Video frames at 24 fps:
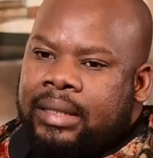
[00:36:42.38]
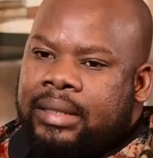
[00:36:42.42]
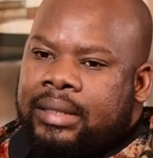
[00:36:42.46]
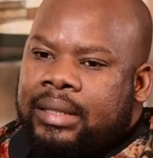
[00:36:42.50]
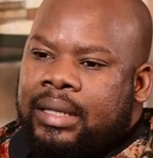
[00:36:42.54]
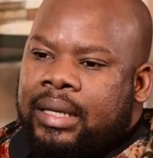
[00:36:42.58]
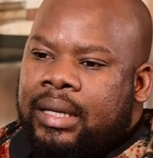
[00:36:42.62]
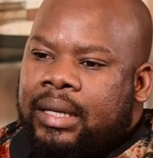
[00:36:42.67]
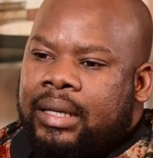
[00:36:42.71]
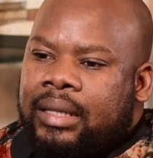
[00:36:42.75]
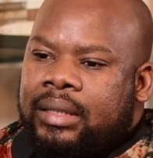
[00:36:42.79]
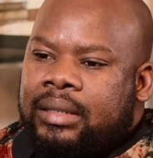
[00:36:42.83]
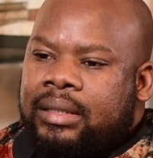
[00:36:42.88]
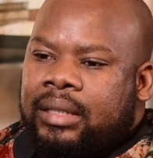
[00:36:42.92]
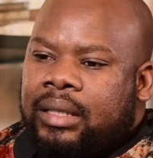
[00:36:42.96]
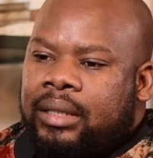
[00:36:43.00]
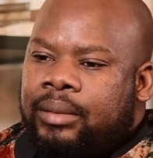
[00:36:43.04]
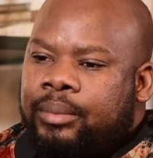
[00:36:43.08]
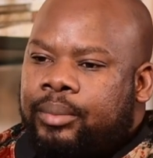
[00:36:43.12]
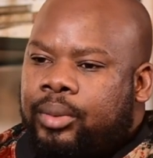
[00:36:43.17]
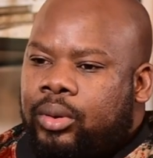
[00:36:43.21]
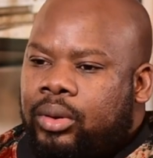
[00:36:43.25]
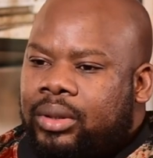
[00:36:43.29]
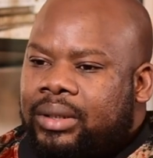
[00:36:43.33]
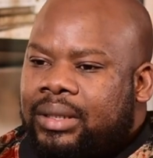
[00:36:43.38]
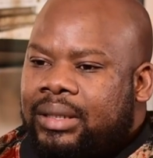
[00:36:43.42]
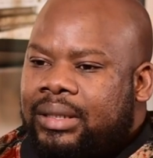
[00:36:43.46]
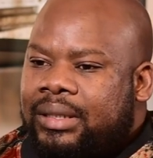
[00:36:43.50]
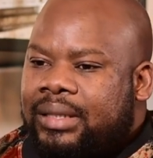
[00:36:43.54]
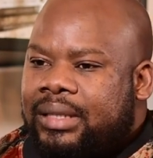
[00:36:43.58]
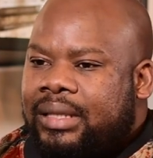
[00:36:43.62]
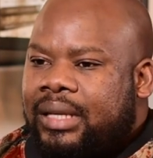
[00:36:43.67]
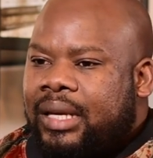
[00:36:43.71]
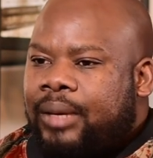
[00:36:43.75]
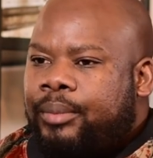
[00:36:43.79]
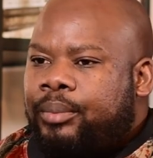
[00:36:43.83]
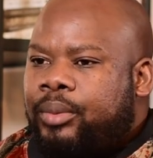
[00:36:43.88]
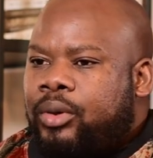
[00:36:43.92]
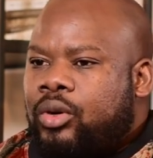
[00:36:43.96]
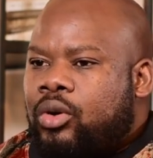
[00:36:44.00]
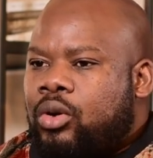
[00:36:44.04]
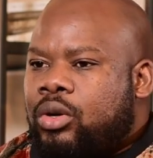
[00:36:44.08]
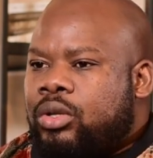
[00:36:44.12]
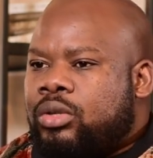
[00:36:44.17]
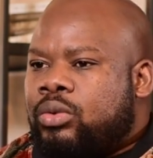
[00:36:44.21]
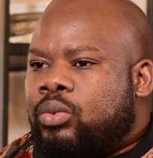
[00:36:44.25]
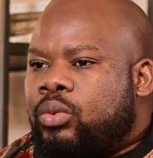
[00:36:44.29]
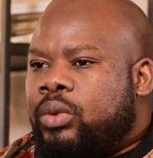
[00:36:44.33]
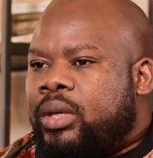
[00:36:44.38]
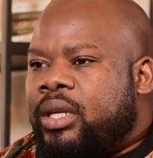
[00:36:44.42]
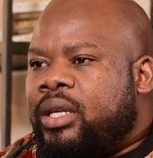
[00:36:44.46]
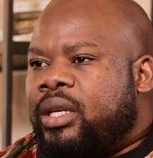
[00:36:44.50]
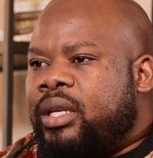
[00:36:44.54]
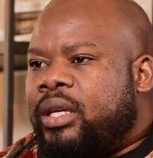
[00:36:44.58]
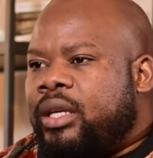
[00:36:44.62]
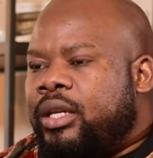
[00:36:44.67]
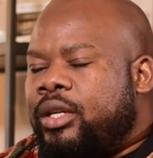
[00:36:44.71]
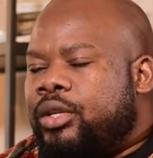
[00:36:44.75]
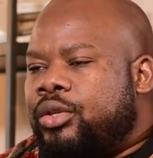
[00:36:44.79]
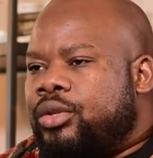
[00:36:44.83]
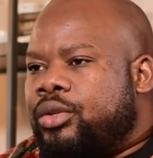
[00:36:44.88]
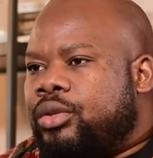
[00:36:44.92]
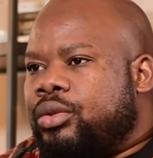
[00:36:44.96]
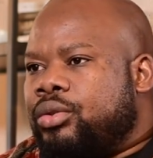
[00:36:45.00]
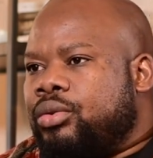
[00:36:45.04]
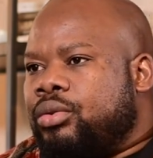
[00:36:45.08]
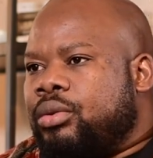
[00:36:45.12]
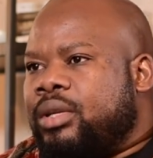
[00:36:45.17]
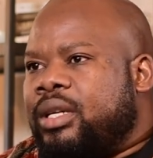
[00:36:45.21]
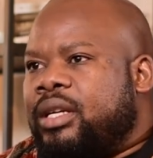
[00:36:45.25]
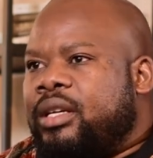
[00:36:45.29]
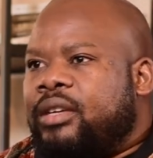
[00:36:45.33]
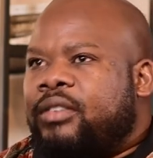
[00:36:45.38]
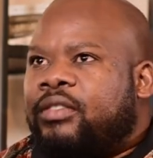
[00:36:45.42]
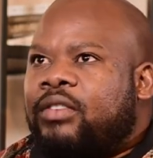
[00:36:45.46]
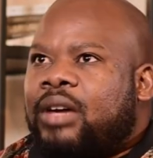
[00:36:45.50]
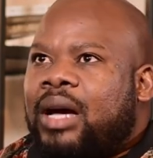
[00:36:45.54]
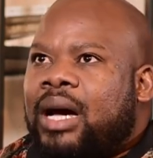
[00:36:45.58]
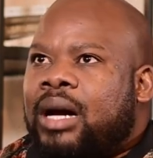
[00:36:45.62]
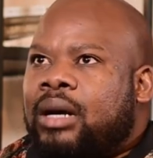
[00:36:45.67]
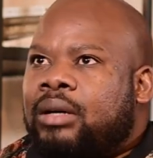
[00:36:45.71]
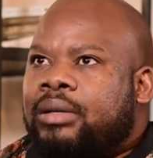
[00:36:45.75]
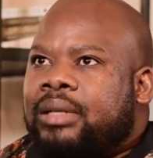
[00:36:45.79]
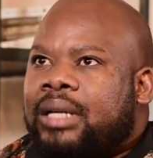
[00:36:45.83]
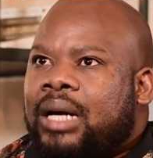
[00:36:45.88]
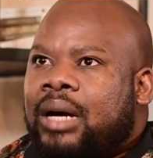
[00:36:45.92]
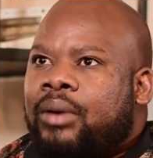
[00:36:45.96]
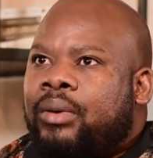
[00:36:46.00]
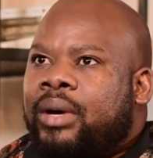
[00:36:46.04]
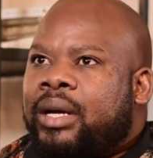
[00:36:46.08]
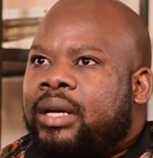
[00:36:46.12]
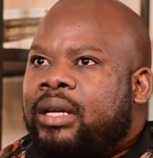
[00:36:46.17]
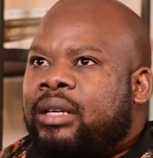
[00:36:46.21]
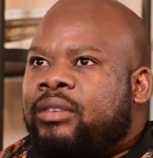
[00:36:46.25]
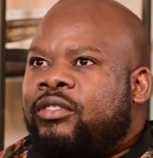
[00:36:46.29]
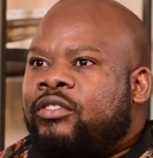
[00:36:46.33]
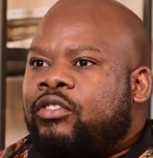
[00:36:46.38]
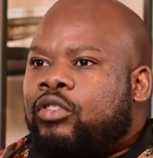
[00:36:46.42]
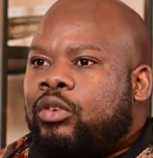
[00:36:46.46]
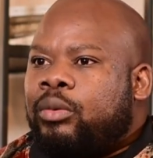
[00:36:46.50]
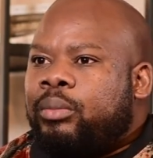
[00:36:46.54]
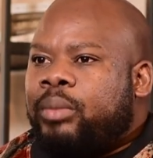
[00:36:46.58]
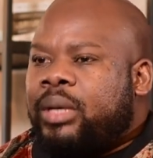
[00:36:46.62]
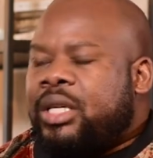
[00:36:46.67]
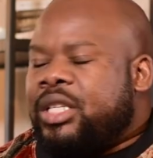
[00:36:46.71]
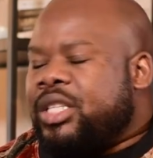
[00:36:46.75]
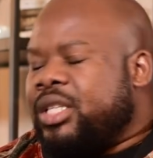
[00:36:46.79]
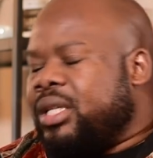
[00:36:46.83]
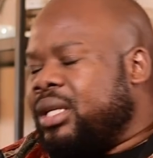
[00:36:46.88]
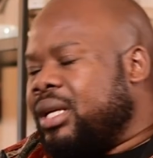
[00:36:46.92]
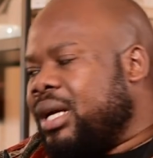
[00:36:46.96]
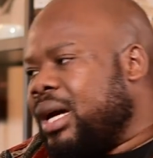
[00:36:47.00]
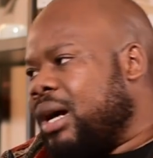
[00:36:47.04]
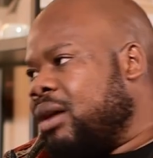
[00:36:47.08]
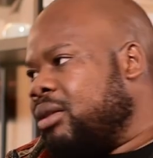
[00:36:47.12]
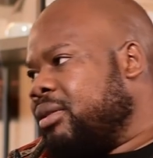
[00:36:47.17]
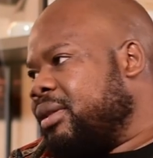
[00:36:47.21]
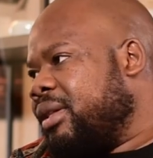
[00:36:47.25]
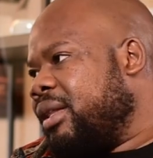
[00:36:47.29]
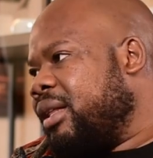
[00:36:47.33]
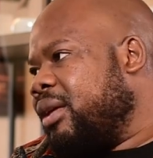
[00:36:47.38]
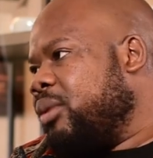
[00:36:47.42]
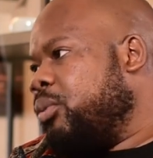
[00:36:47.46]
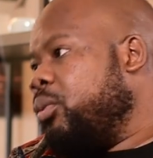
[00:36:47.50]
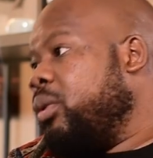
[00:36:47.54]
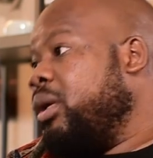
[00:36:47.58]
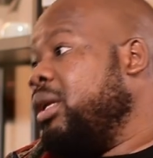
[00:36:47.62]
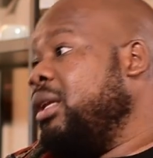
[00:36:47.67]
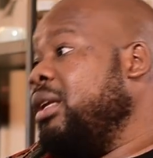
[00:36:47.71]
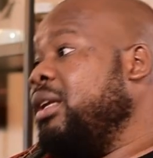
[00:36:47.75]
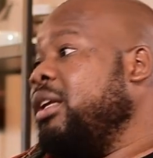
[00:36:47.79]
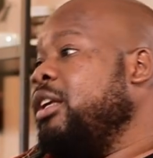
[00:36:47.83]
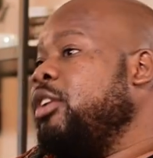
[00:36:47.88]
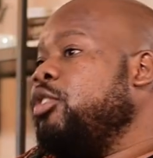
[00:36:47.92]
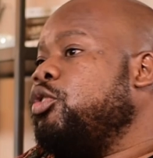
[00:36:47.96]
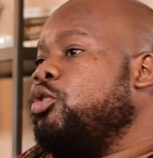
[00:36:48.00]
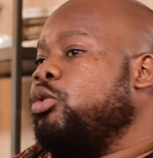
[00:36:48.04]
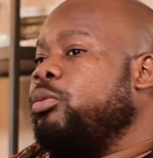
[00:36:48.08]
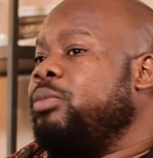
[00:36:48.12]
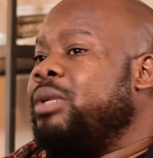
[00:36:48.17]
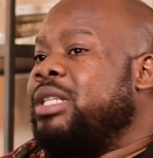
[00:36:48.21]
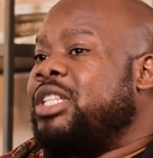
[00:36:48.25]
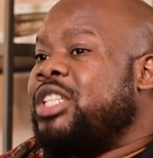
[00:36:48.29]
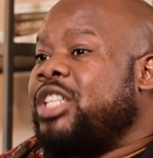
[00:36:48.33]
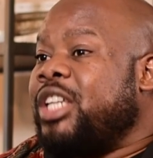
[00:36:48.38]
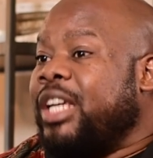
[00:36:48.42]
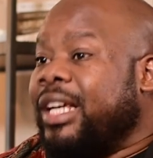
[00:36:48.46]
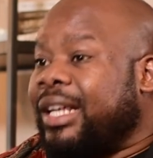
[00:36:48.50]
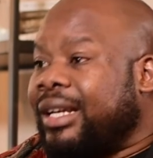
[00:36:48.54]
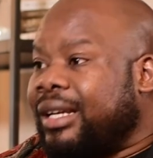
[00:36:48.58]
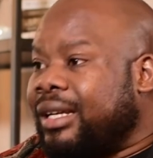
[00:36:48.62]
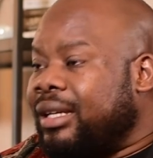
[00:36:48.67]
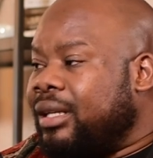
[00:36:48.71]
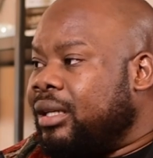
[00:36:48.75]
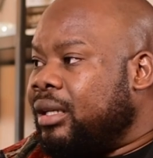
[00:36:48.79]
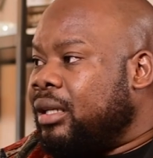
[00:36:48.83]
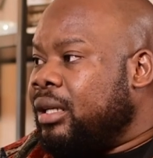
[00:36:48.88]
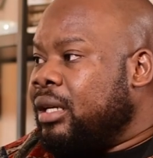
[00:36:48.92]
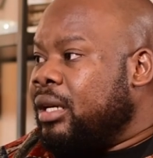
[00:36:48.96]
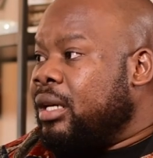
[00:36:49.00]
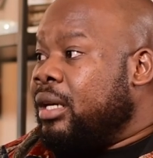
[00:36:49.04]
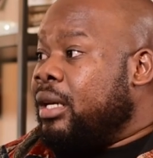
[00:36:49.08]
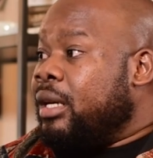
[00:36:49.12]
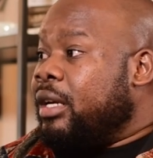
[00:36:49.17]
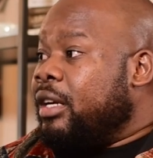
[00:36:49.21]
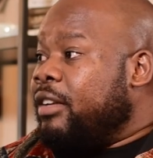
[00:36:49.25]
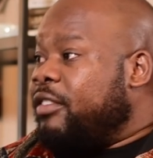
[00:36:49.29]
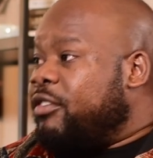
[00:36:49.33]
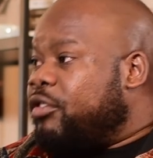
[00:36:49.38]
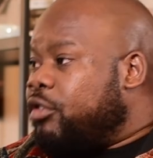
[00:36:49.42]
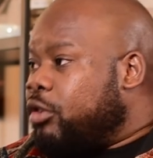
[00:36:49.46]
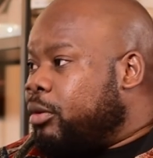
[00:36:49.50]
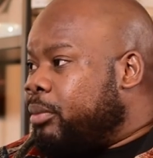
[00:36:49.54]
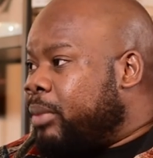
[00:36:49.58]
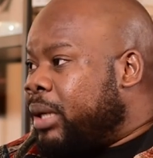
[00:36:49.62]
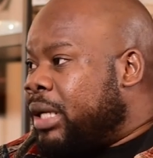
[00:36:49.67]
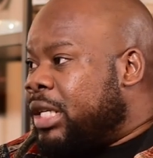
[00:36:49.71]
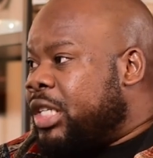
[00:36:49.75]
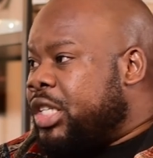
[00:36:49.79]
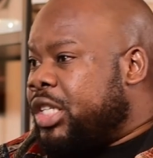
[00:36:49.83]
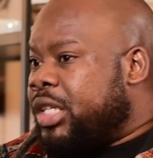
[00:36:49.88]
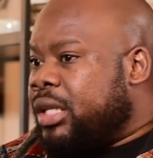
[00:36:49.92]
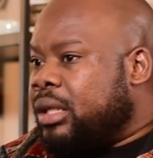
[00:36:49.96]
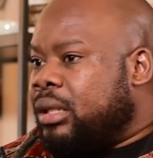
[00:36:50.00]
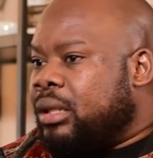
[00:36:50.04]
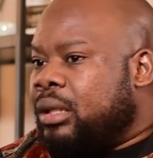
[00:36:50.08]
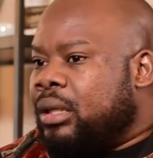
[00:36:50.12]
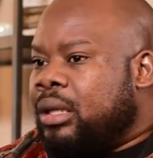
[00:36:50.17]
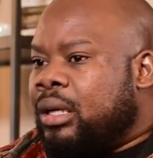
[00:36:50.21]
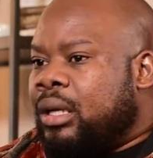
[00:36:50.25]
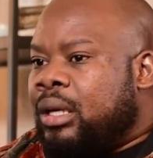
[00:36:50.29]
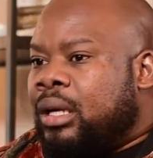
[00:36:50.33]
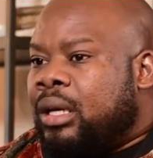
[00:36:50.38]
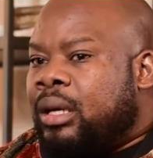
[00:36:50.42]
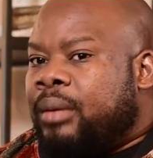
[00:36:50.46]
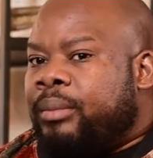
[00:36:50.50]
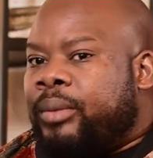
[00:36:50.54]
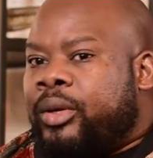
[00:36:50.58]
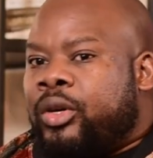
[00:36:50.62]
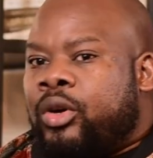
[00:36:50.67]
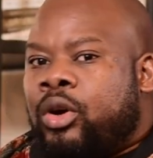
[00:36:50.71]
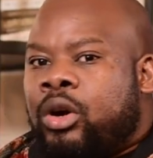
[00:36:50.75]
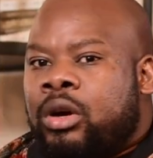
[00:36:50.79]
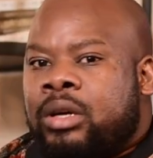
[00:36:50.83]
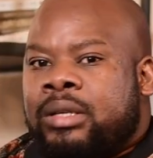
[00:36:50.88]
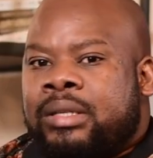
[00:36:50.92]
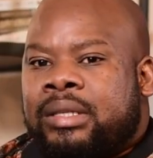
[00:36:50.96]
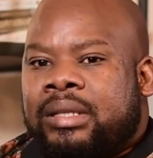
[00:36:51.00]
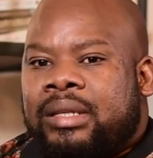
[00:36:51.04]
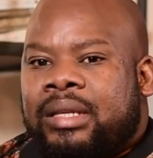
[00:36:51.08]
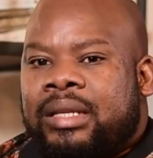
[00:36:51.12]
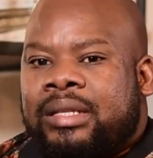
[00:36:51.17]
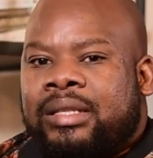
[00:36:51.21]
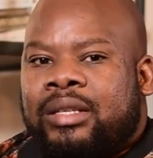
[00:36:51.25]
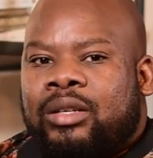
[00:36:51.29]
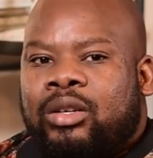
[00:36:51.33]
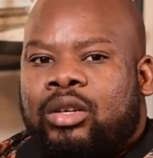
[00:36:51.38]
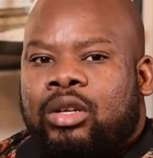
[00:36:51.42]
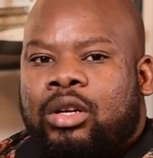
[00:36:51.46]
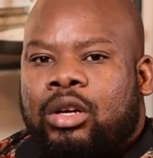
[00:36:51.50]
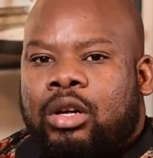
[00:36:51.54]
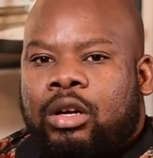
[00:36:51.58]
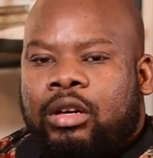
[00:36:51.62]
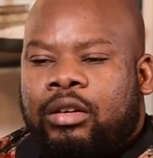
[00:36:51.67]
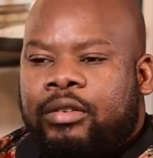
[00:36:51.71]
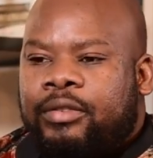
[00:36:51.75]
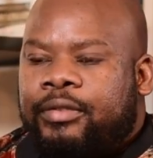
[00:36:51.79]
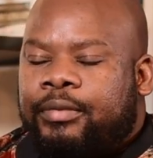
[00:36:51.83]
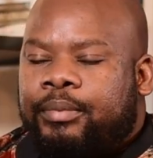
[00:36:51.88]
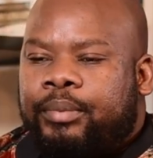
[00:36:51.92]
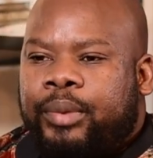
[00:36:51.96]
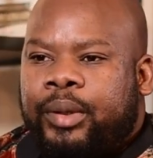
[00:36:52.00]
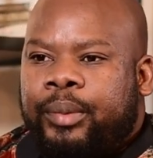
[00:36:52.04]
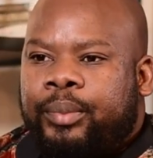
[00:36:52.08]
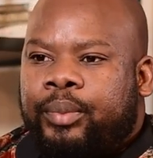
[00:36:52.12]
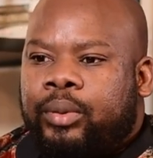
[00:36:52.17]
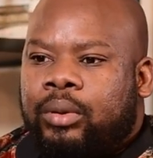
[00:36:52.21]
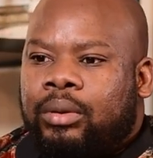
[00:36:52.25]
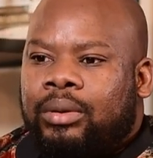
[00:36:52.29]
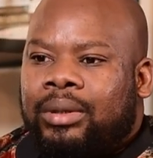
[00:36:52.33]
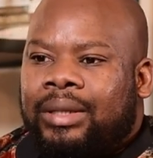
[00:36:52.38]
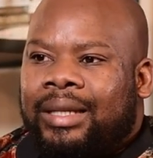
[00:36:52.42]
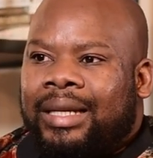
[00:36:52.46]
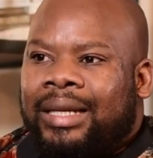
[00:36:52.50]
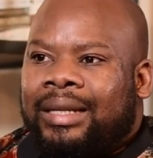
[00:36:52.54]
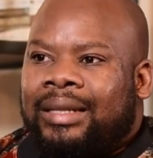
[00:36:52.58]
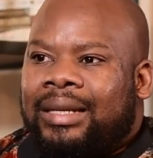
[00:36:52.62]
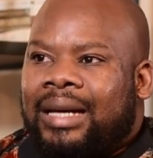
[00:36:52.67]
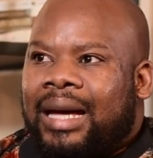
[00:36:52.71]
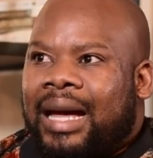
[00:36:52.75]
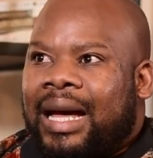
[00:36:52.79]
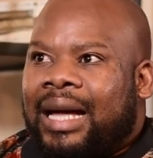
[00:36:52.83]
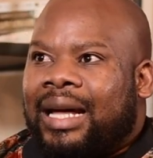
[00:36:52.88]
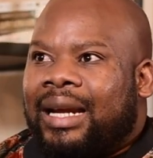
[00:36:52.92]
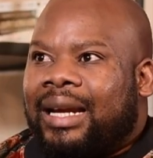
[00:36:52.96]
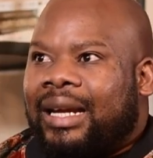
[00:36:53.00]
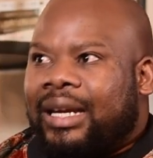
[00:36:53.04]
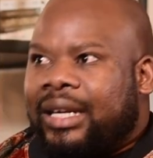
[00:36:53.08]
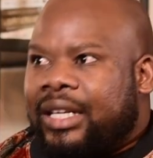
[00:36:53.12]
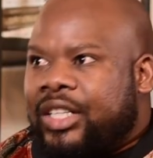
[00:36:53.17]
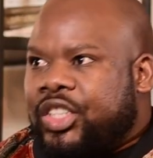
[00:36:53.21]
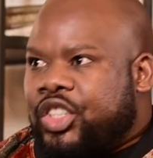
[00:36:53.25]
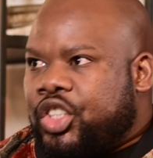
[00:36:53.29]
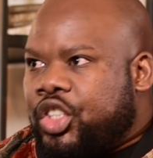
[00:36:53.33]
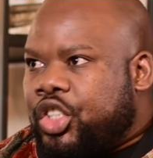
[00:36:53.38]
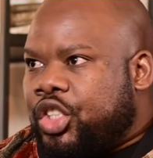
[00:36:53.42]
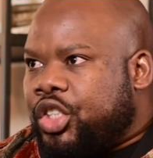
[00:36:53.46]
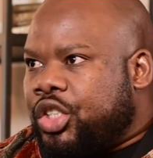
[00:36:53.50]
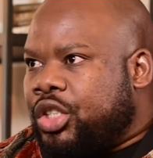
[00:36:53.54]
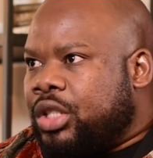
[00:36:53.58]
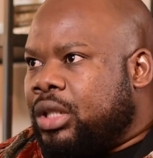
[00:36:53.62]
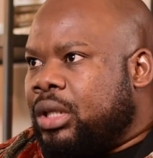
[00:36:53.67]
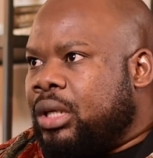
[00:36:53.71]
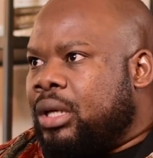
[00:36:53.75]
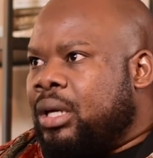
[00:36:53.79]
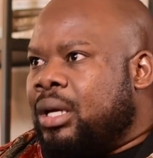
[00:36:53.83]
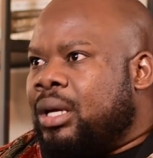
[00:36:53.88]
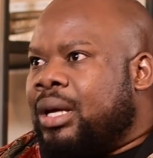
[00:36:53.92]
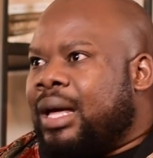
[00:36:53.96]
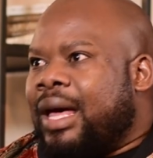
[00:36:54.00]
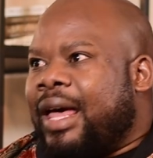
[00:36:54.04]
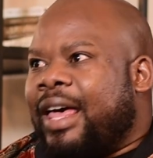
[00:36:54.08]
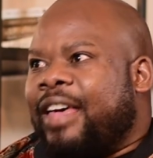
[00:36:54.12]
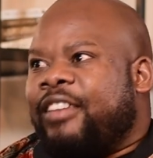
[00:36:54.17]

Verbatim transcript: it's a, it's an important step because we need to give out our information out there. We need to be sharing sure. information because there's a lot of people that are rich, mm.